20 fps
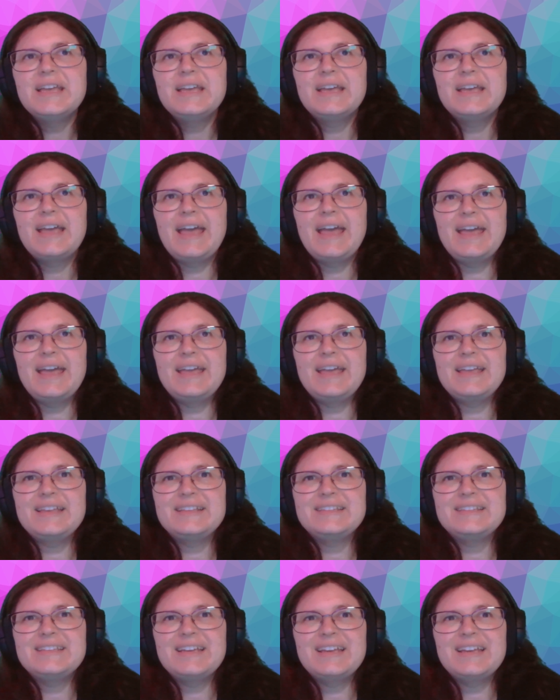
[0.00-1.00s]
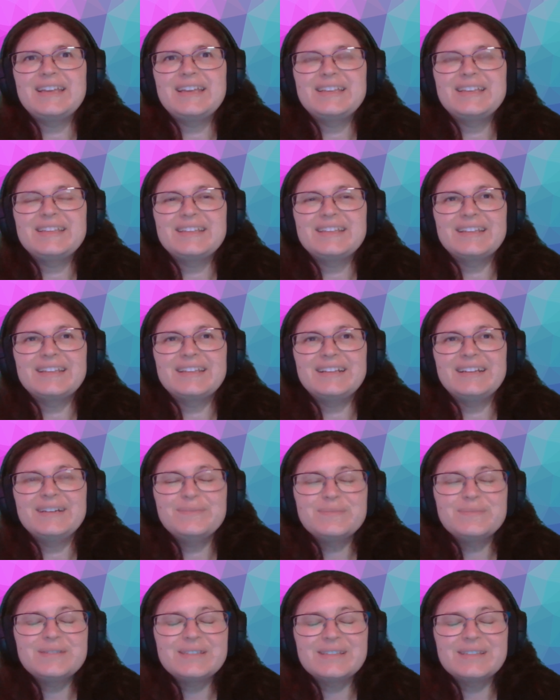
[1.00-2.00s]
And uh,
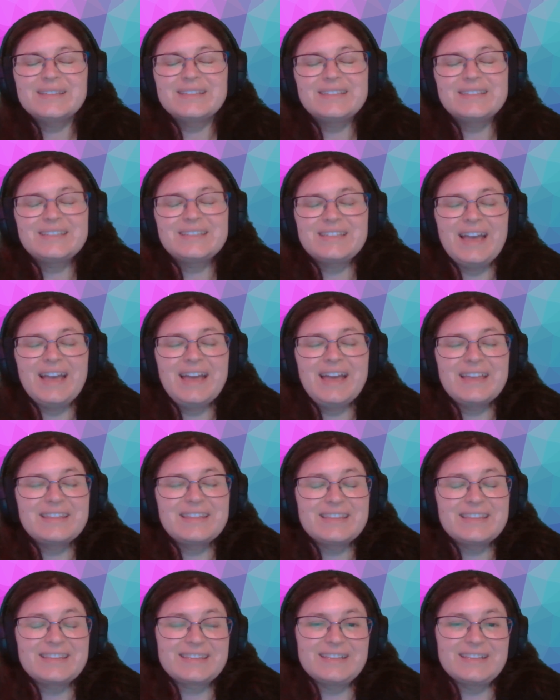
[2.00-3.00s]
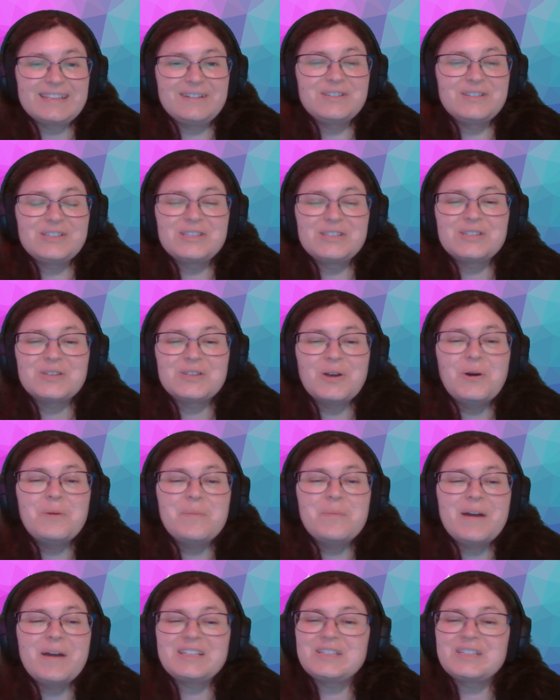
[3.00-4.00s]
um, yeah, there's so
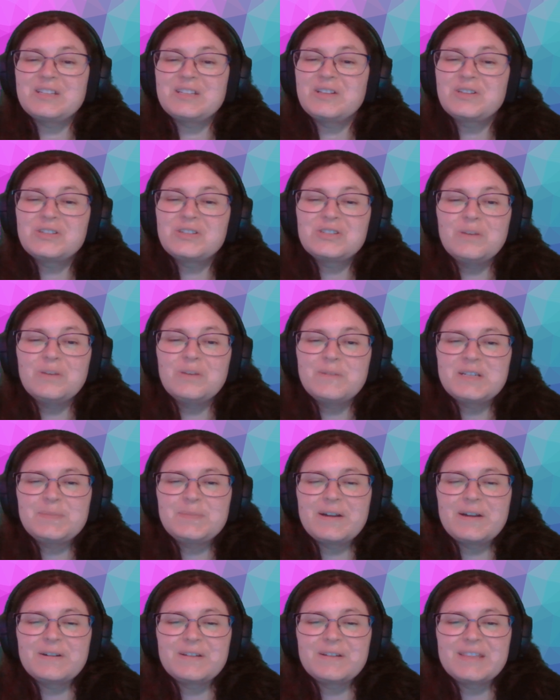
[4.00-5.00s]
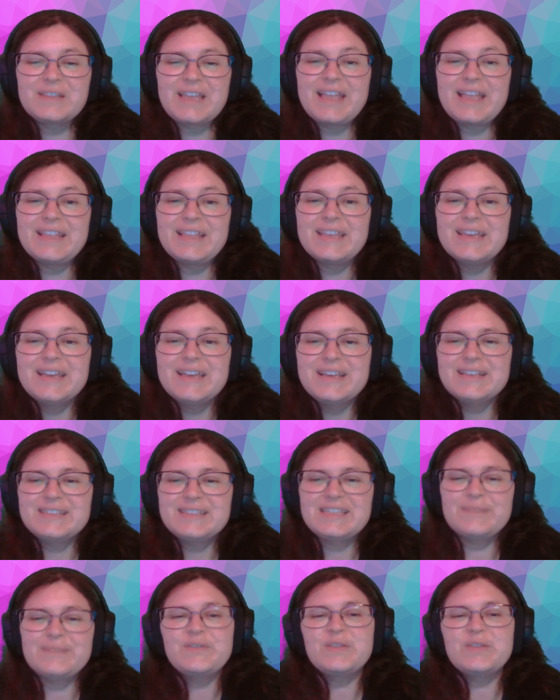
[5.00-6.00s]
much. It looks so much better than
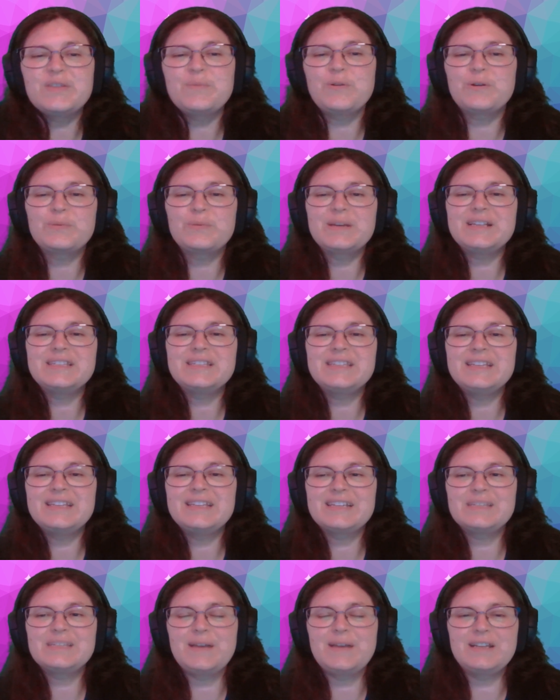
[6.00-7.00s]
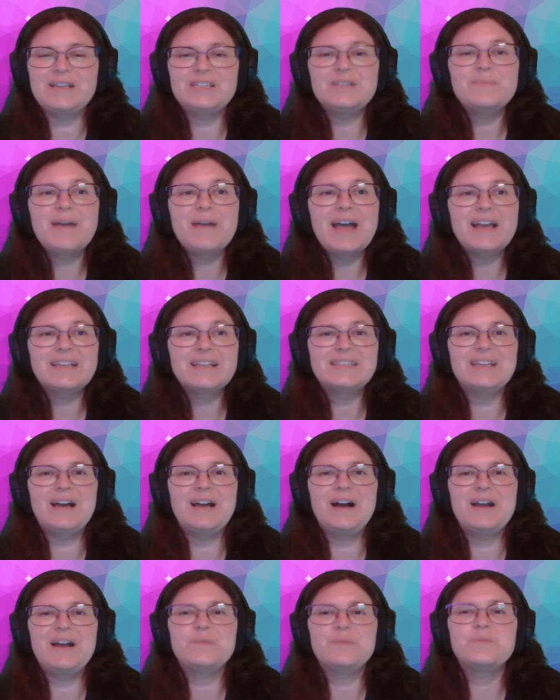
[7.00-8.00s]
some of the more recent expansion packs.
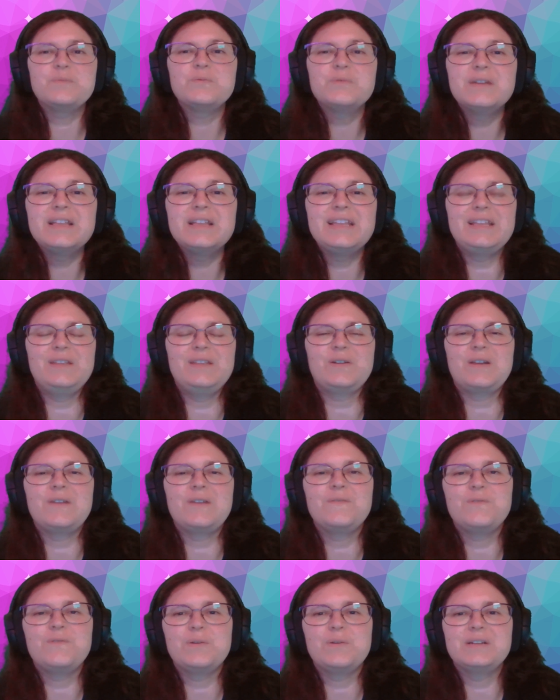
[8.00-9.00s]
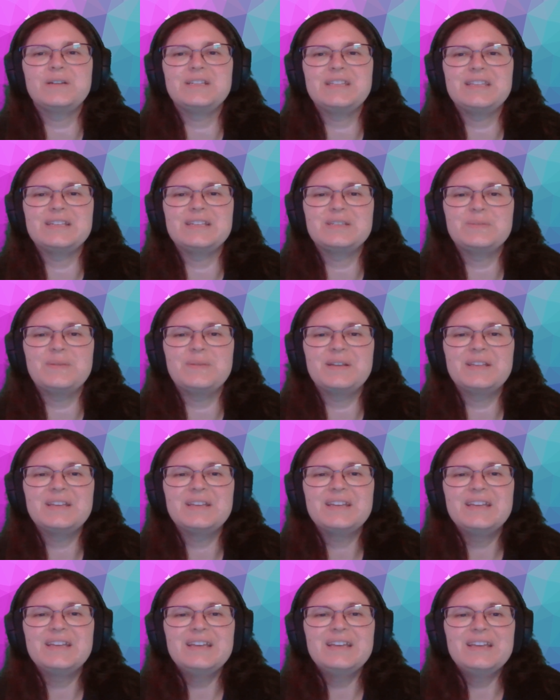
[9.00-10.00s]
I'm really looking forward to this one.
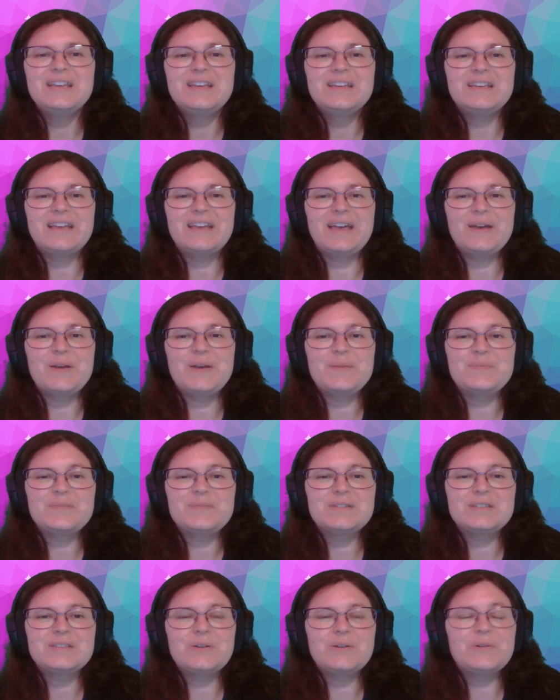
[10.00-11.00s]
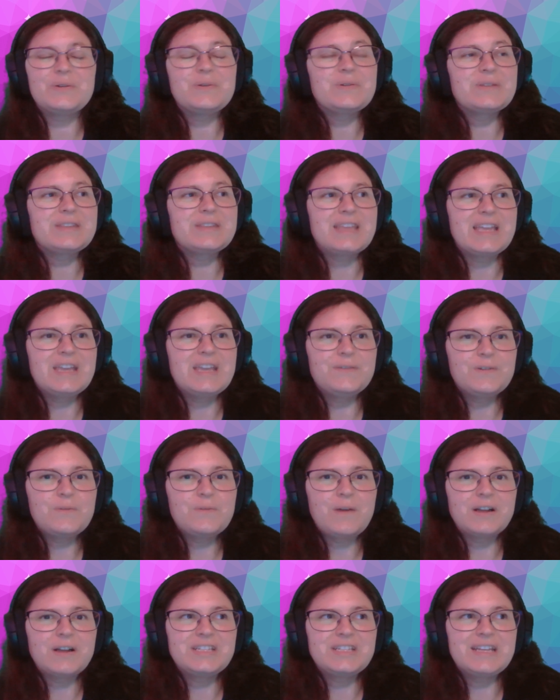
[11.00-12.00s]
Um, so thank you for
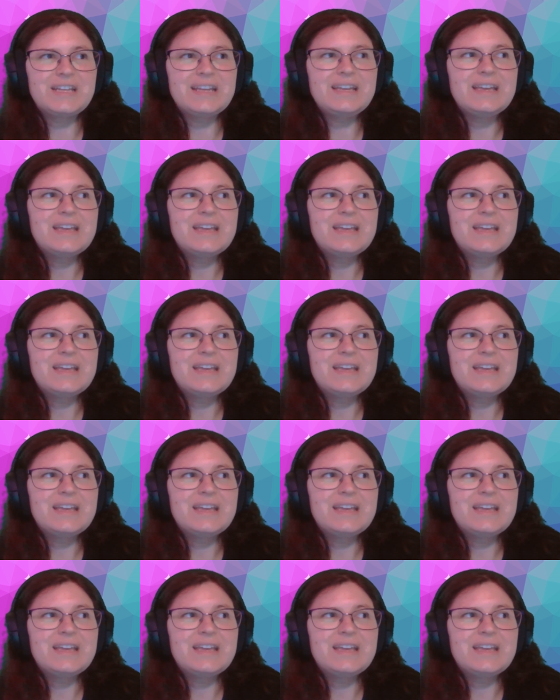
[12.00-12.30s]
watching.